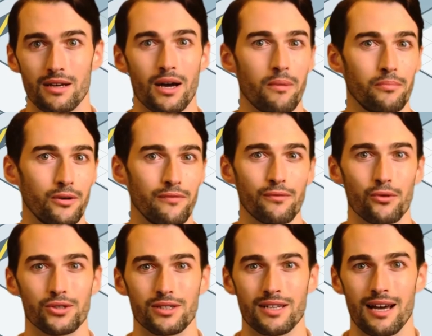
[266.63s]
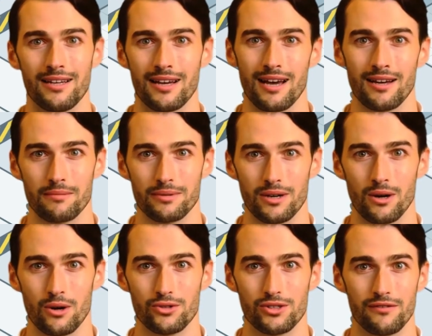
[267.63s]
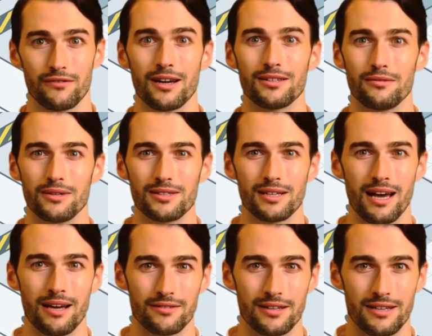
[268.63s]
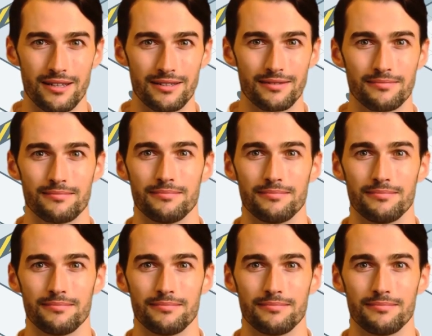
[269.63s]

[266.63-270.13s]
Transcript: a brute force attack cannot be launched effectively to hack the key.